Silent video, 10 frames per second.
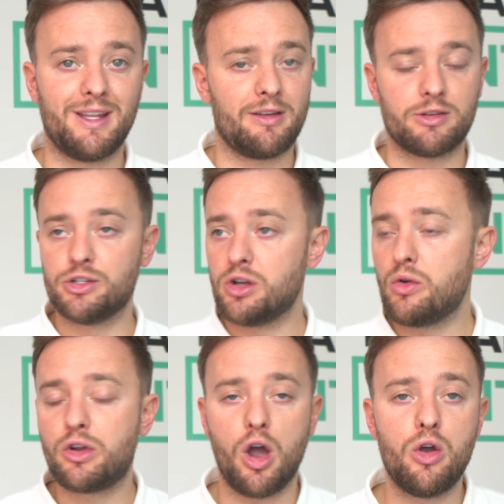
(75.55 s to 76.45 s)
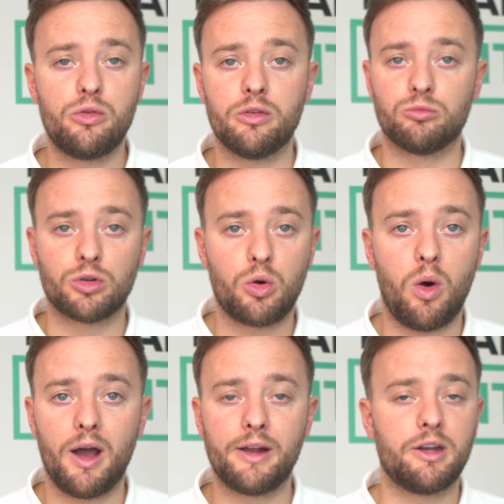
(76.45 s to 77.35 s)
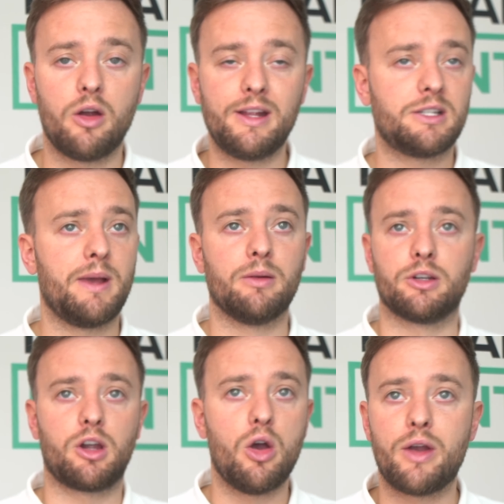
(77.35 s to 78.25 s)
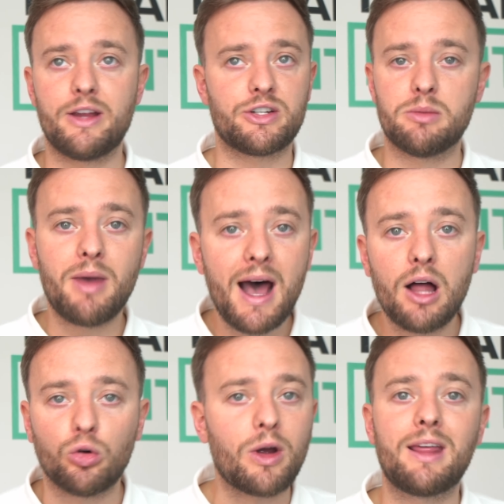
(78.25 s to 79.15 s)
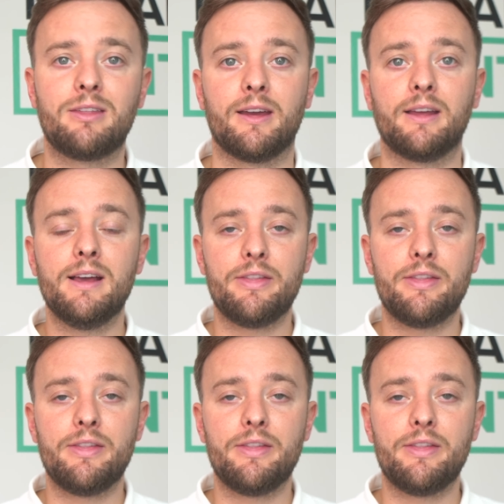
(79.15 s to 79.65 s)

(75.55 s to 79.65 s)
There is no code required. You don't need to be able to code HTML or anything.